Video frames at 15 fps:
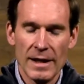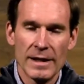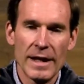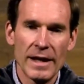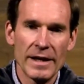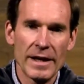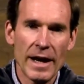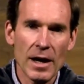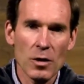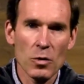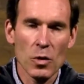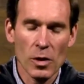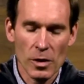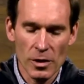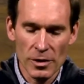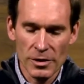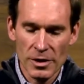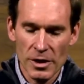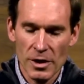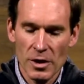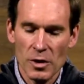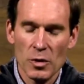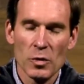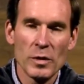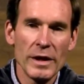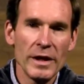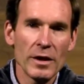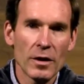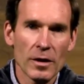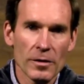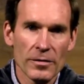Now, in our world, we are